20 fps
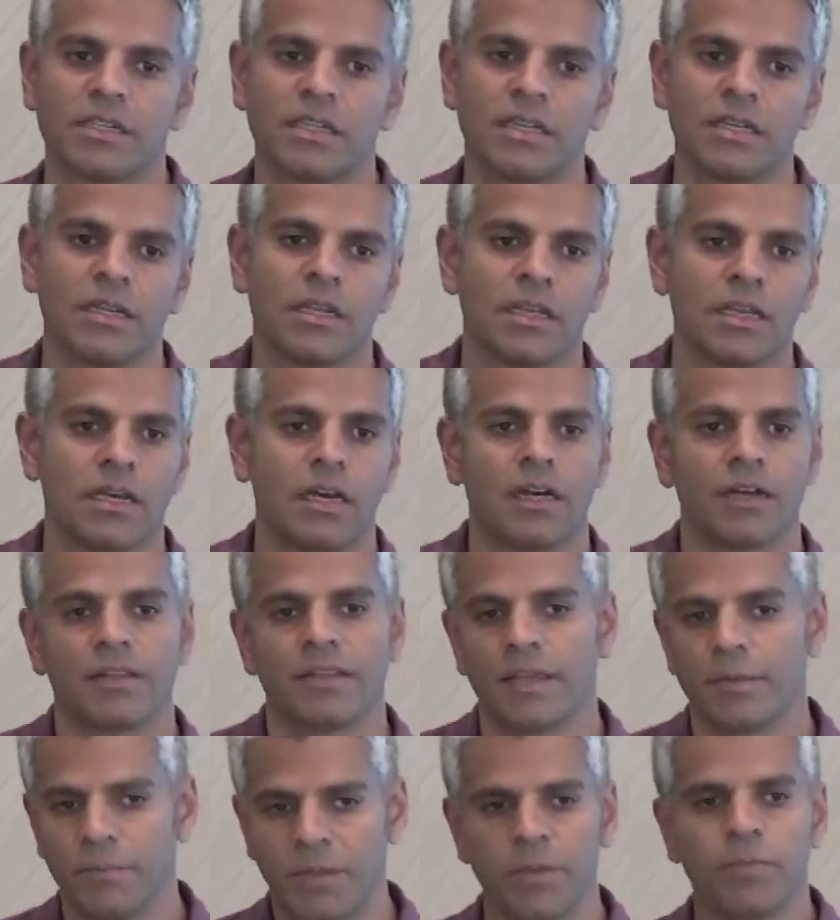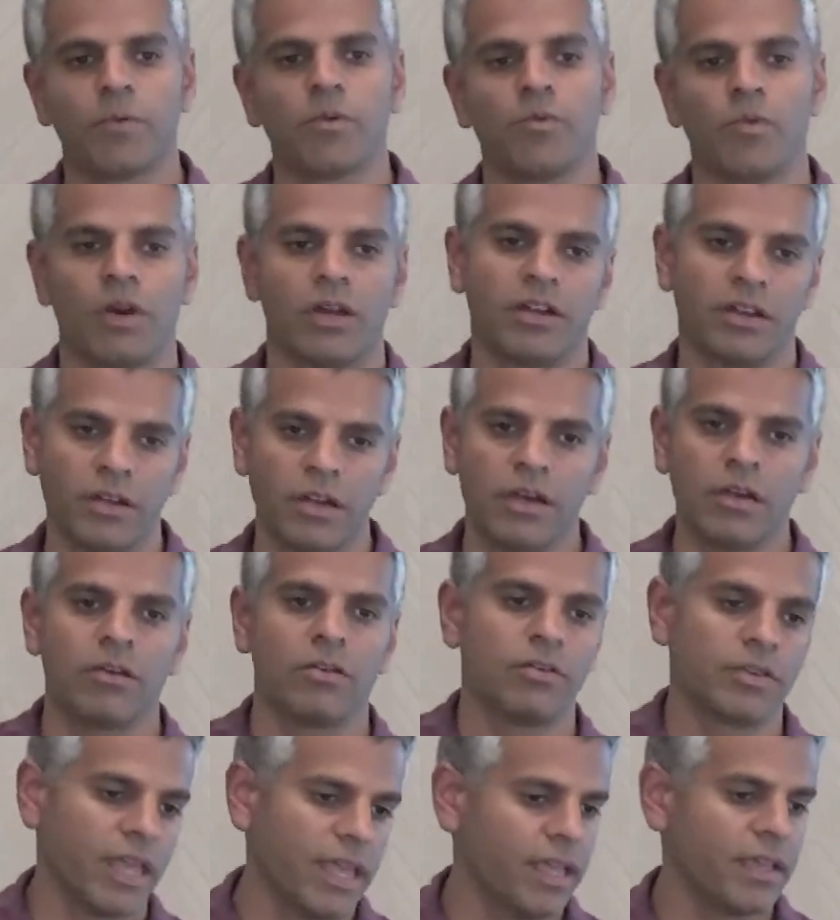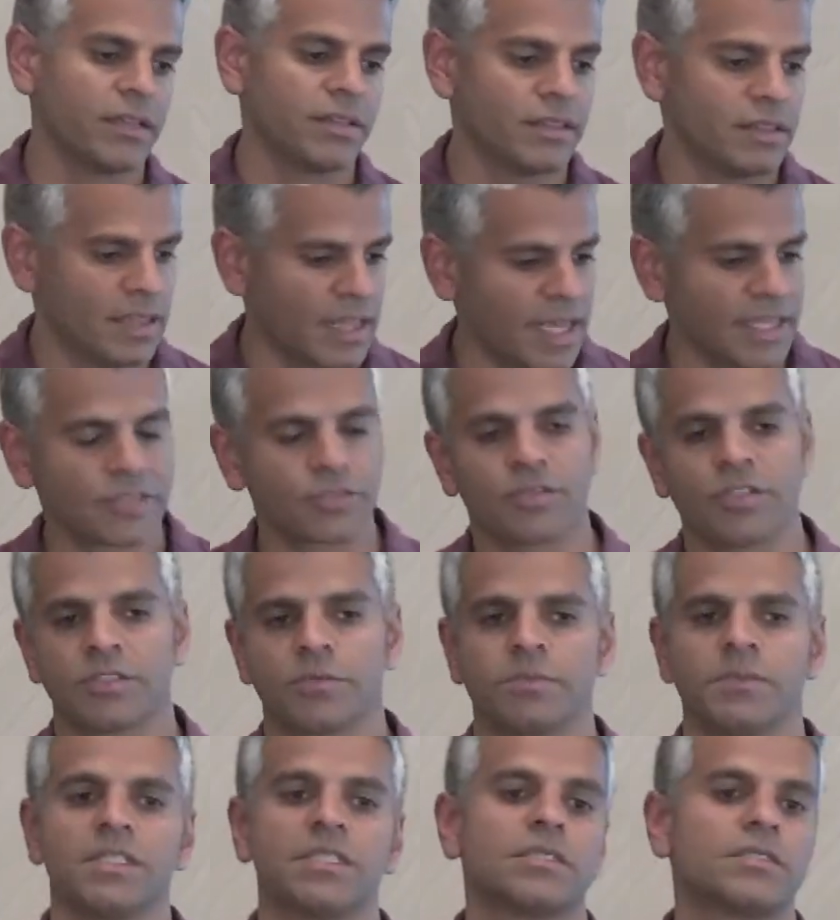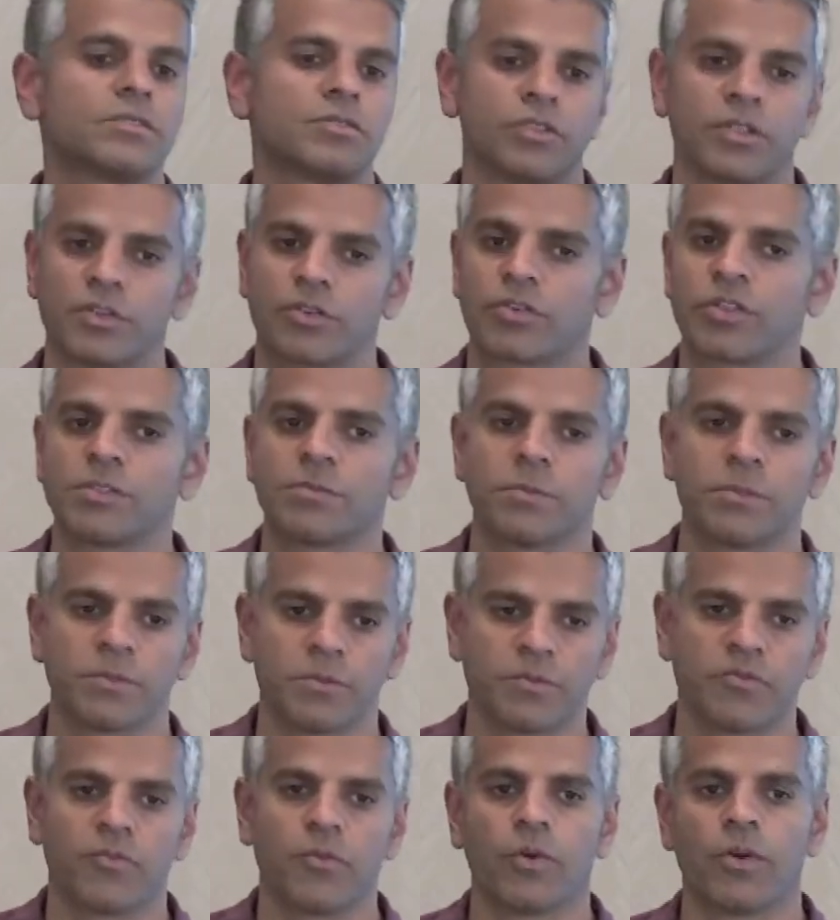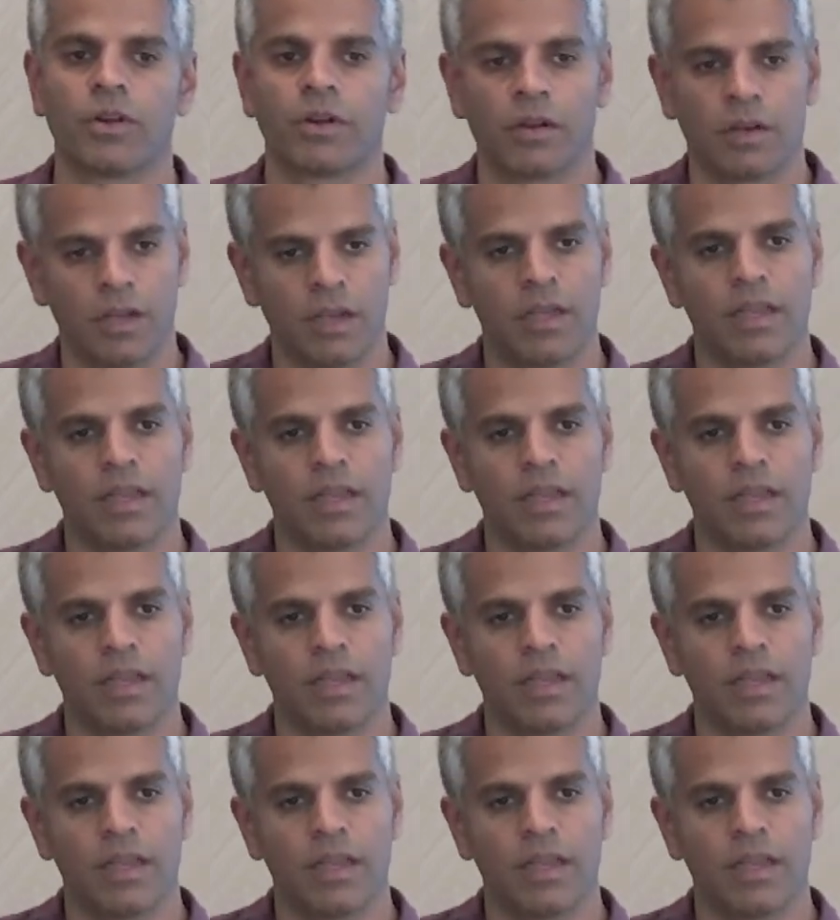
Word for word: Yeah. Uh, that people want to know, hey, last Christmas or the Christmas before,